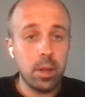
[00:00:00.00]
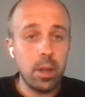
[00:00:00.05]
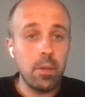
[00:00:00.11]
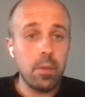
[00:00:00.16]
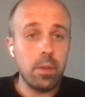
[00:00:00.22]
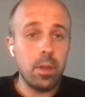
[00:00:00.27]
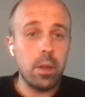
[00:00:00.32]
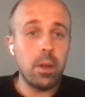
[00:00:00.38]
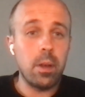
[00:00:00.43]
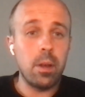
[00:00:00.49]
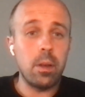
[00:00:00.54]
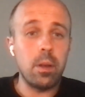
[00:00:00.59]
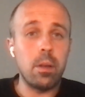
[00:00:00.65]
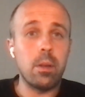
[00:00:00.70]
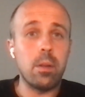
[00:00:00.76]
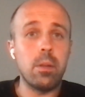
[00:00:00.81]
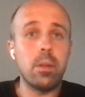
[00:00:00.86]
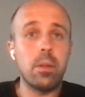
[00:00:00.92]
have
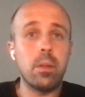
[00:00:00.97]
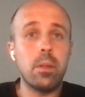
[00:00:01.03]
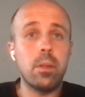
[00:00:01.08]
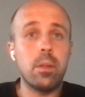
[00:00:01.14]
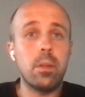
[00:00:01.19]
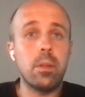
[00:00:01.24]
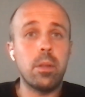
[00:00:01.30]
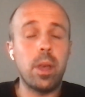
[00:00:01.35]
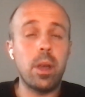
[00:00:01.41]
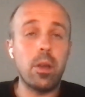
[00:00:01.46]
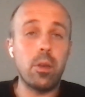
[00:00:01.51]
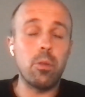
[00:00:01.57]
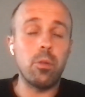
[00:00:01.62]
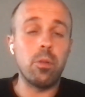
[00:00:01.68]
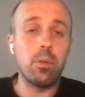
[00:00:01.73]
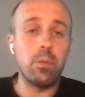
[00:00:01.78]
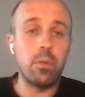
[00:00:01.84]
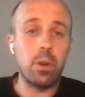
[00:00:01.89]
their
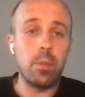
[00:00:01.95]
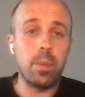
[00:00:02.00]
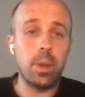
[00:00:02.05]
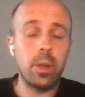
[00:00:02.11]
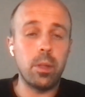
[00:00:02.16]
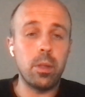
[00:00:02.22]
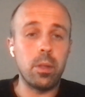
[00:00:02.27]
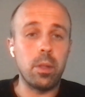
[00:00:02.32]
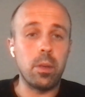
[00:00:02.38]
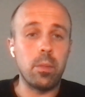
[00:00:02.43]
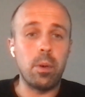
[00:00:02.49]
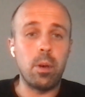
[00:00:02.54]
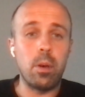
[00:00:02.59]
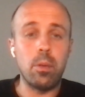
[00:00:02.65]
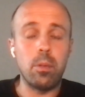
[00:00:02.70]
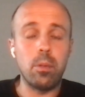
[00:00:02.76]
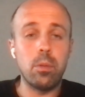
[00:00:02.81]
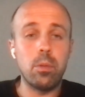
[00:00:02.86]
actual information
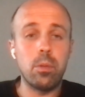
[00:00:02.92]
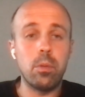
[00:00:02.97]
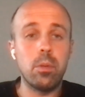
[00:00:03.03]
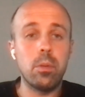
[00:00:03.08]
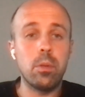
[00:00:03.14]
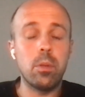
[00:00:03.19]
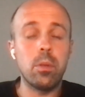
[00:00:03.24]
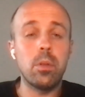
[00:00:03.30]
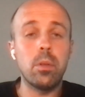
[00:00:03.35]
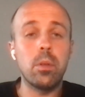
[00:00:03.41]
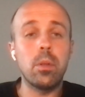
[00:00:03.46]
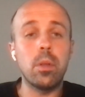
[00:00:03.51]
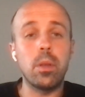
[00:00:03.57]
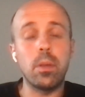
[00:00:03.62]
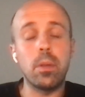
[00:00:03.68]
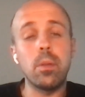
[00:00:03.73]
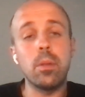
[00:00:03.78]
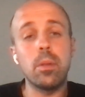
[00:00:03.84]
about
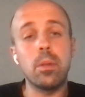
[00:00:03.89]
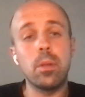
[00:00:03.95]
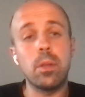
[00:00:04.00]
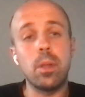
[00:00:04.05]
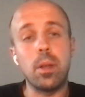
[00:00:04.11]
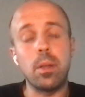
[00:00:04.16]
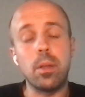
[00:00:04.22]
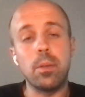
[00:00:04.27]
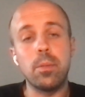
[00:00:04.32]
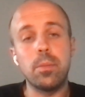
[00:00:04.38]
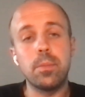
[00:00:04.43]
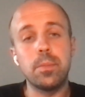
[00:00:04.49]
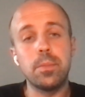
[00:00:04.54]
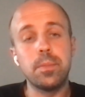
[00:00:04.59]
test data.